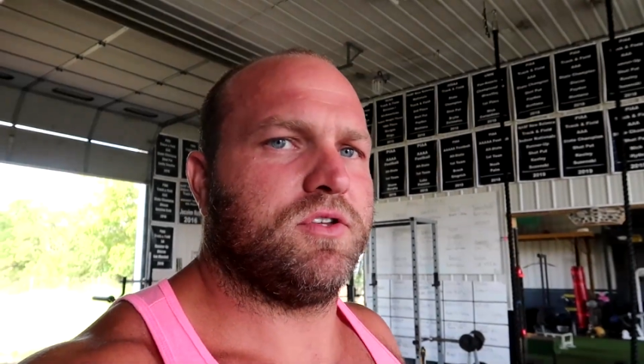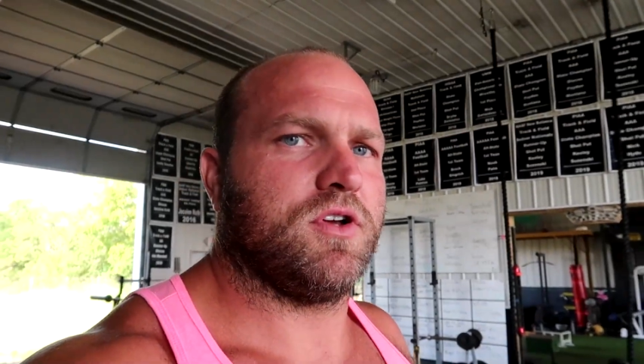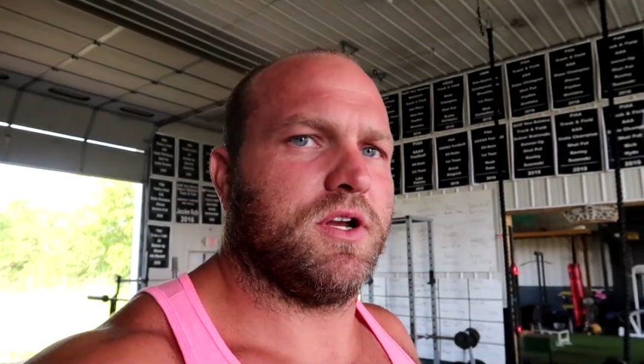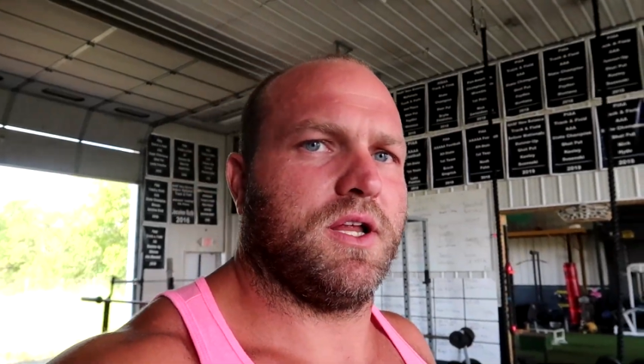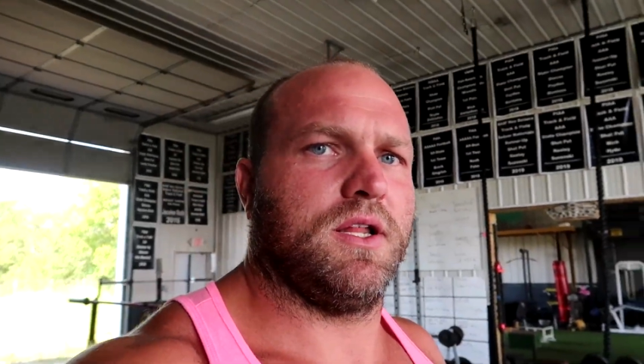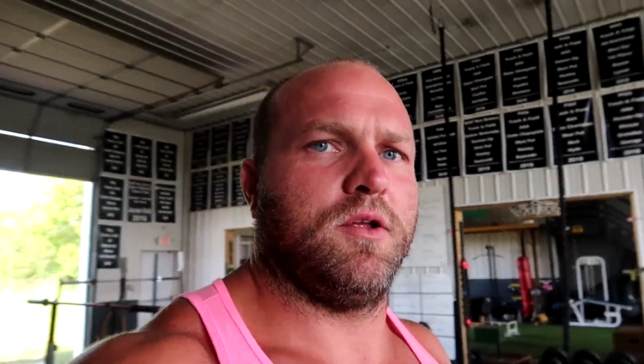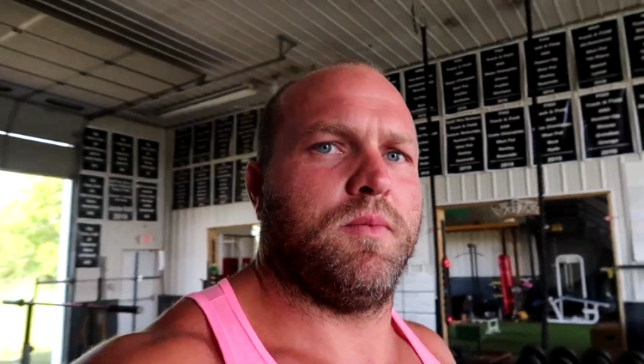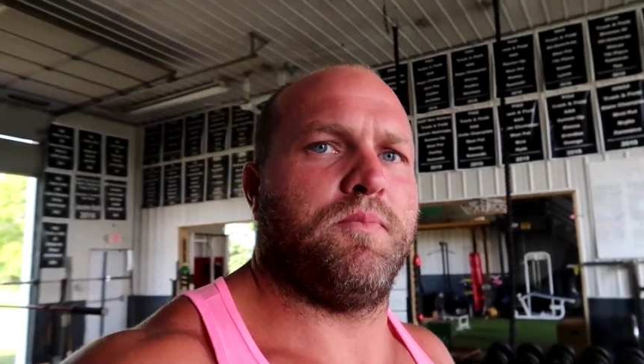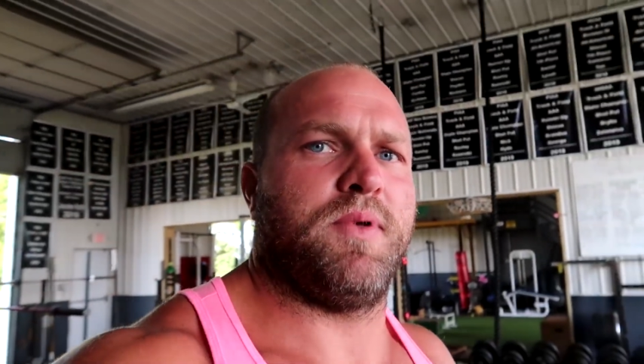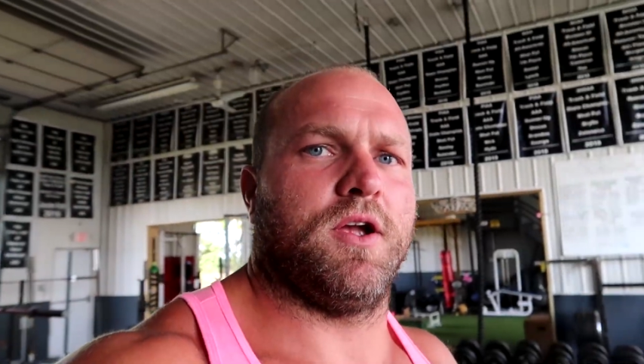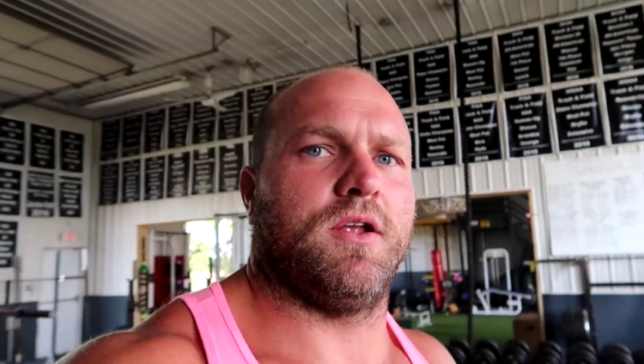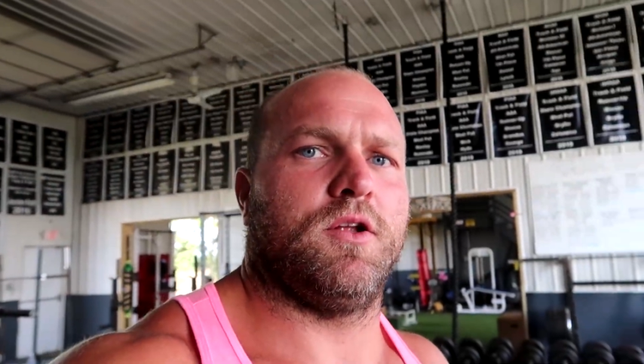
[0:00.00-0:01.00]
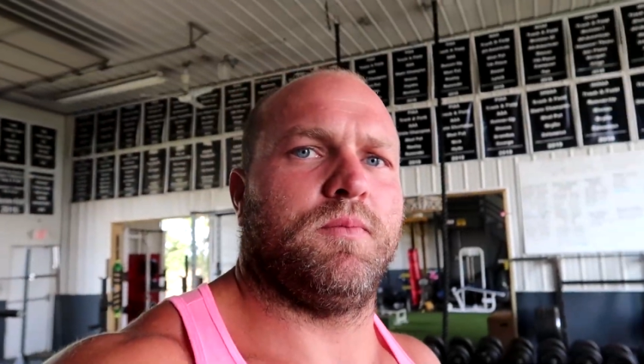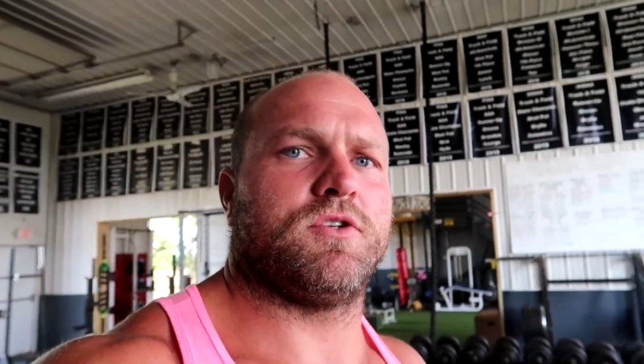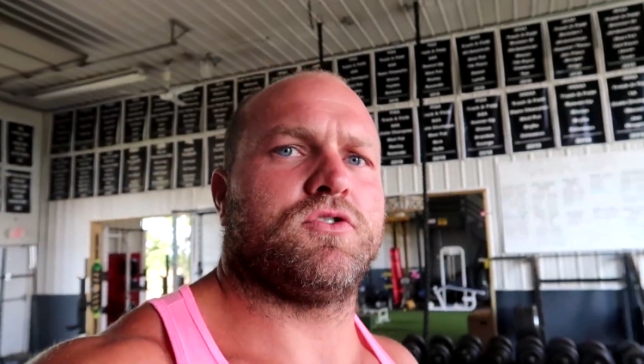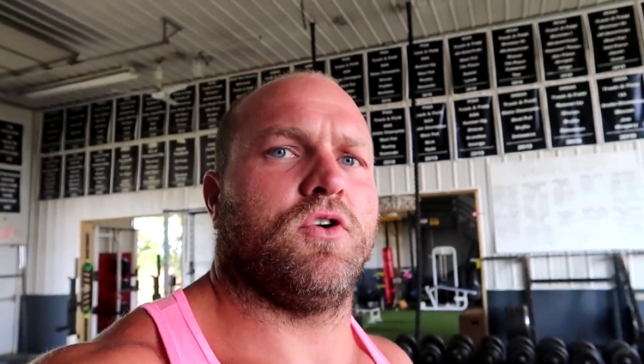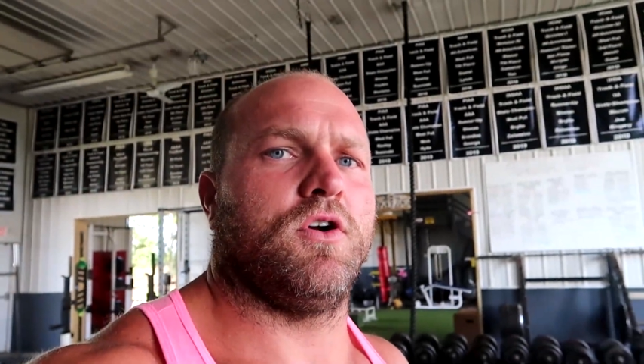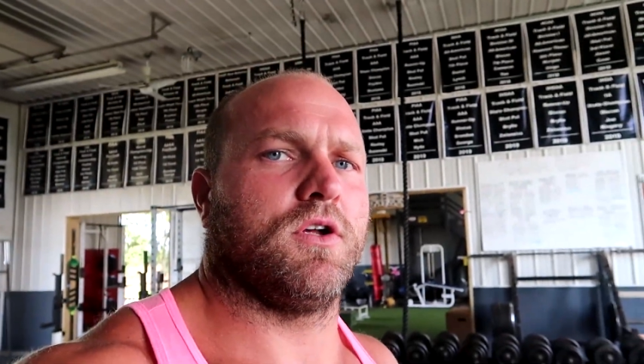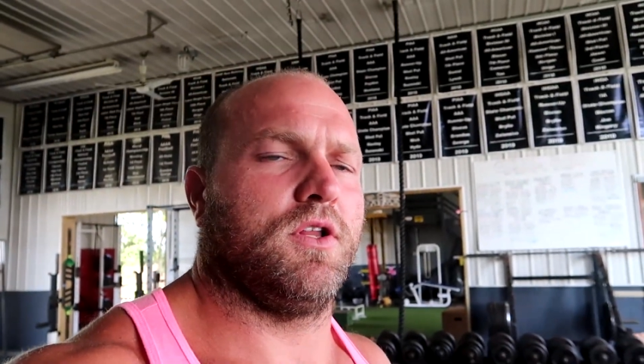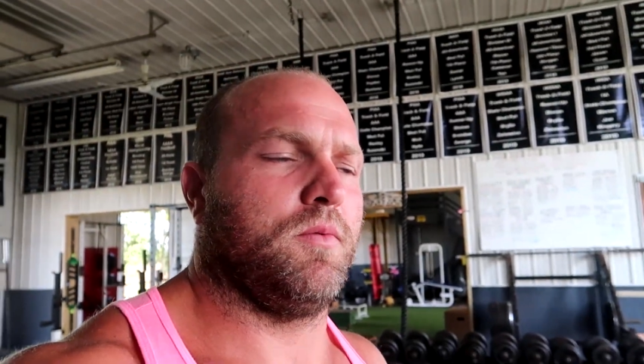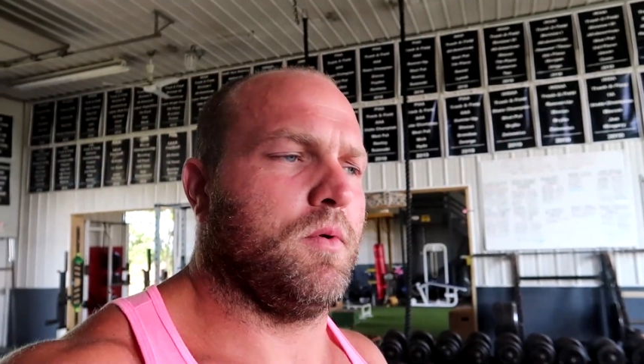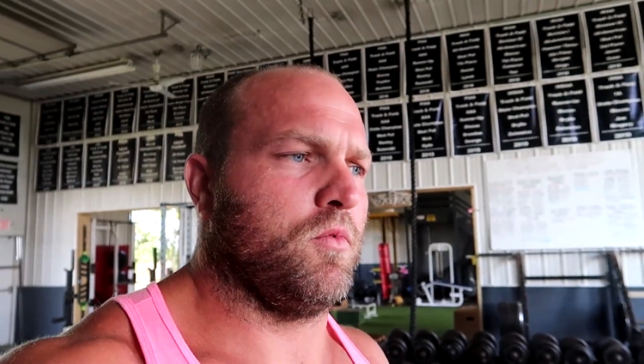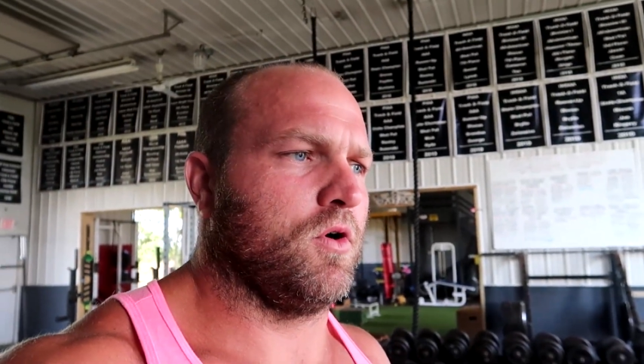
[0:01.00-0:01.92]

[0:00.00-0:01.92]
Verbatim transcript: He's trying to get a little bit bigger, a little bit stronger, a little bit